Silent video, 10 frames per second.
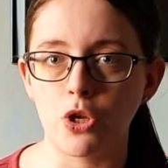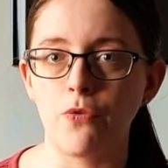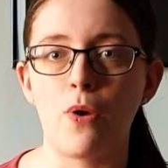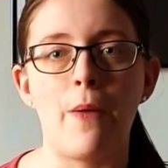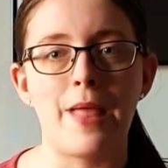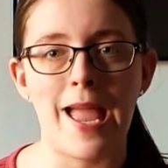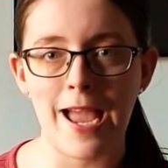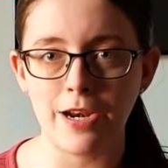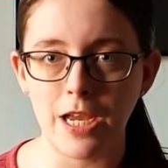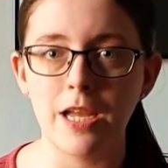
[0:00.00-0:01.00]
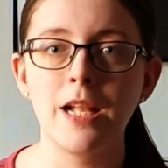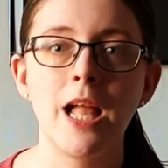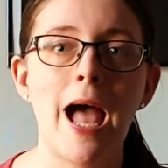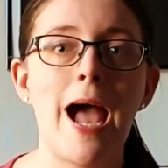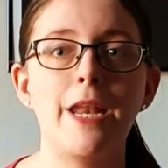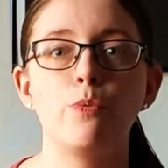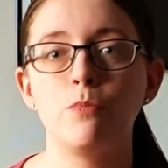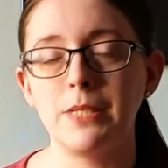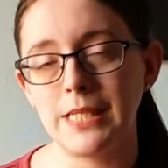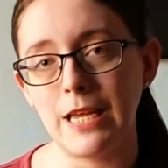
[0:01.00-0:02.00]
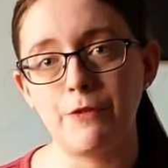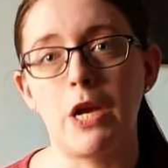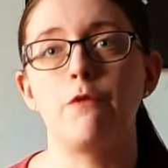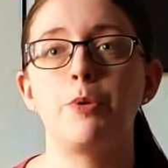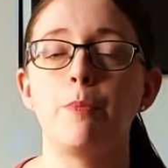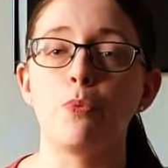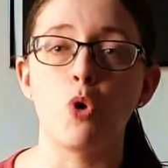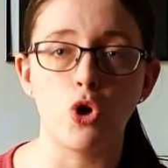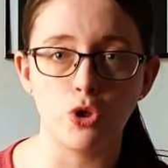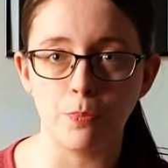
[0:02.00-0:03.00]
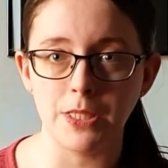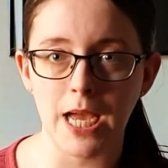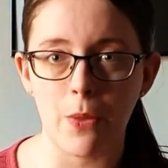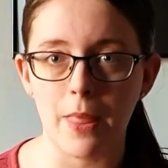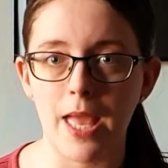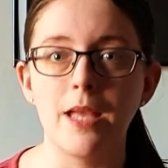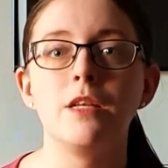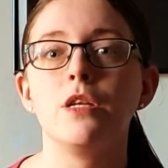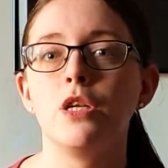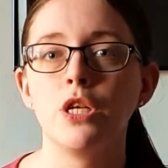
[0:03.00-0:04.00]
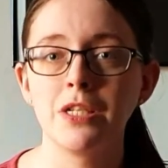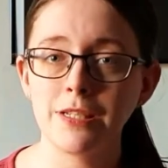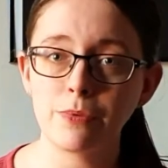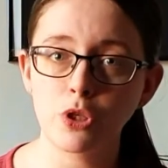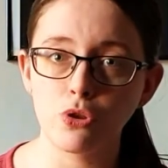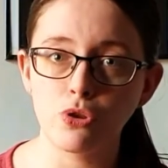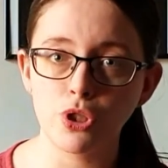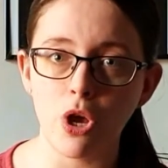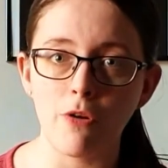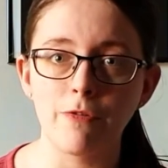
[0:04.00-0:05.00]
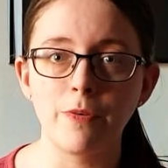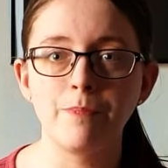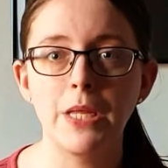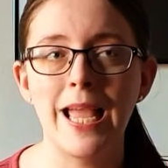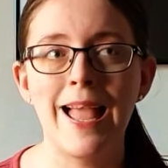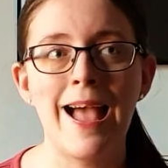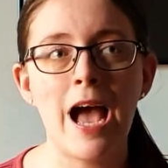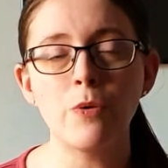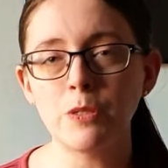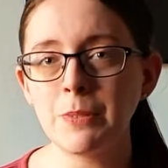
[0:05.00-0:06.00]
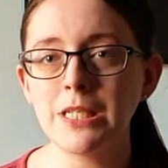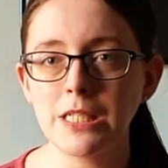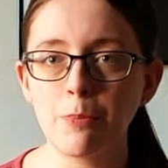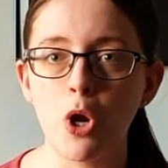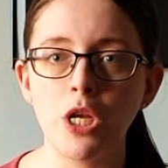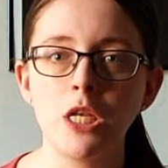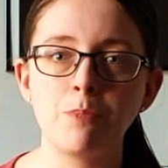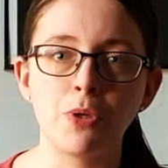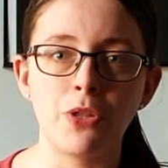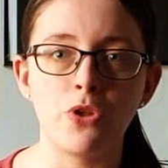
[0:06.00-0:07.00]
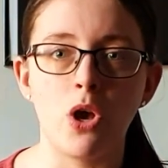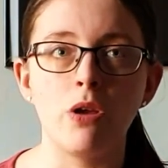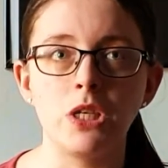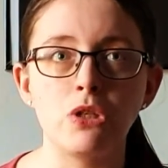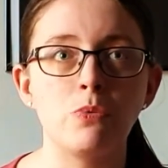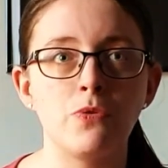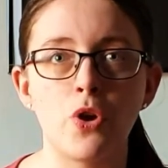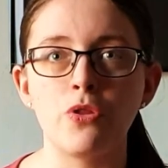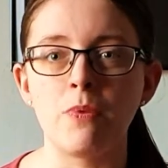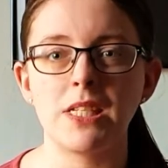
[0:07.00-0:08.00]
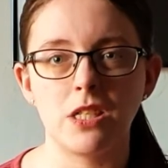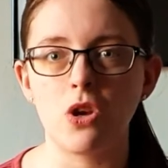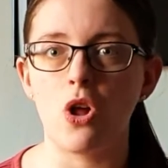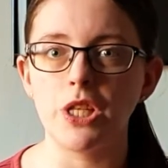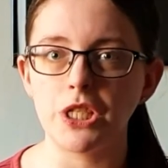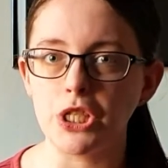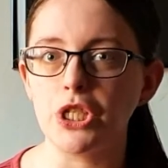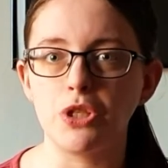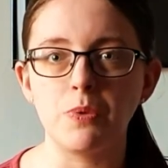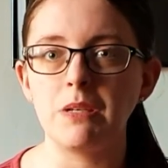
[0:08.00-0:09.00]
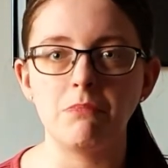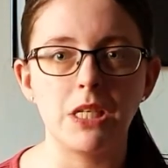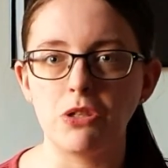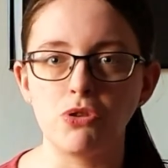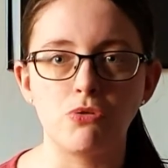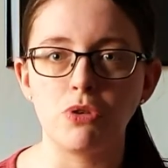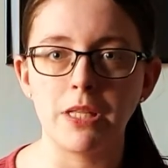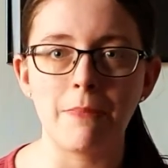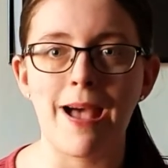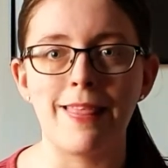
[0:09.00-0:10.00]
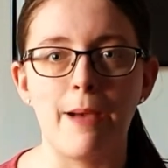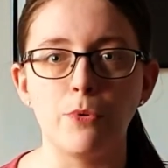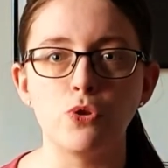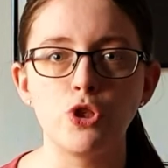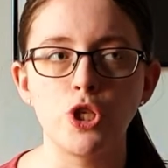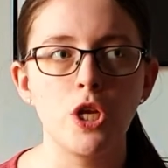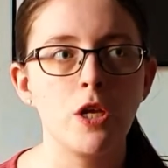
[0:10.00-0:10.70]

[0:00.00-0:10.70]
off around that area, and it wouldn't be safe to have people walking up and down there, so it was closed off. I was a bit disappointed, but I thought, you know, we've got the rest of the holiday to do it, it doesn't really matter that much.